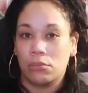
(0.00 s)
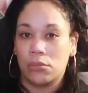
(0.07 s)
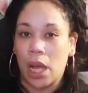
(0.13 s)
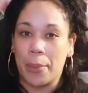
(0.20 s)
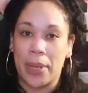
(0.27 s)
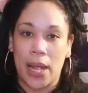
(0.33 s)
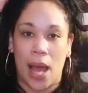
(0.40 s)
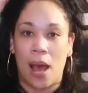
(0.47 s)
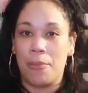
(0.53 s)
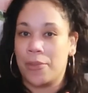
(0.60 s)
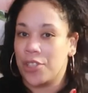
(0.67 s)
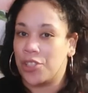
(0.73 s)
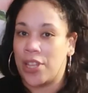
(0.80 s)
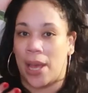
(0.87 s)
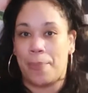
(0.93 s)
I mean, I'm
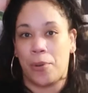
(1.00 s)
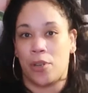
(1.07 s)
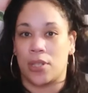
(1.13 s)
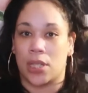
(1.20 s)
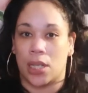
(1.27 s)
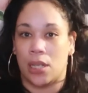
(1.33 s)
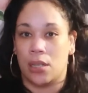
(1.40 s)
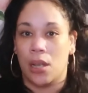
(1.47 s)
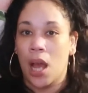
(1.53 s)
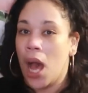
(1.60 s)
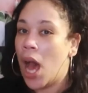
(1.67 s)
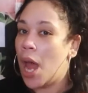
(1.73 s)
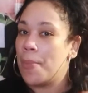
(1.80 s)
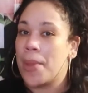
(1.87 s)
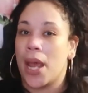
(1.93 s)
just that person.
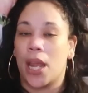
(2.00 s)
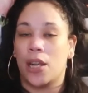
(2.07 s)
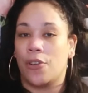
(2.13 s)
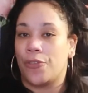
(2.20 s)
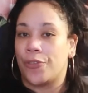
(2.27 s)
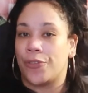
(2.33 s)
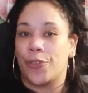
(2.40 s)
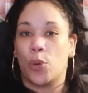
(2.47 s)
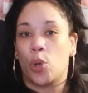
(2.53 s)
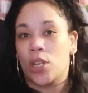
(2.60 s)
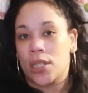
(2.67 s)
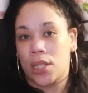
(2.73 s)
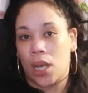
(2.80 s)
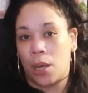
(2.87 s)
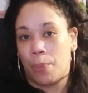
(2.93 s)
I'm not gonna force
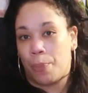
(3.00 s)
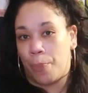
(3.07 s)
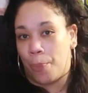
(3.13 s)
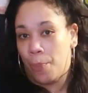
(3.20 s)
a,